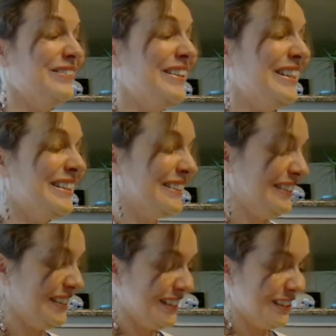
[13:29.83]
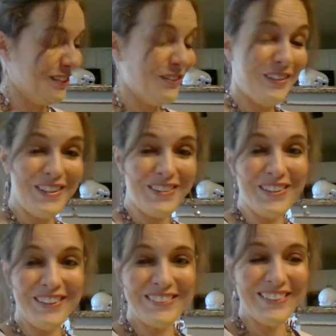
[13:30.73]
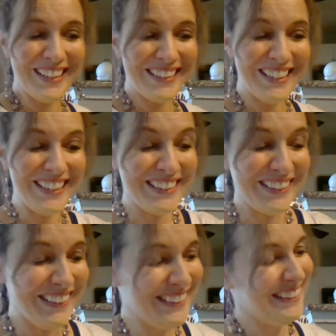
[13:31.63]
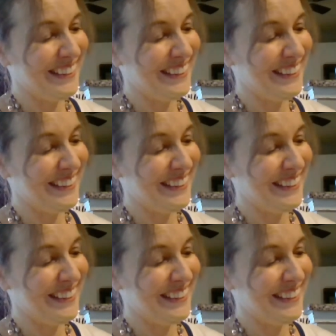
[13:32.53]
with. You're in 3rd grade now.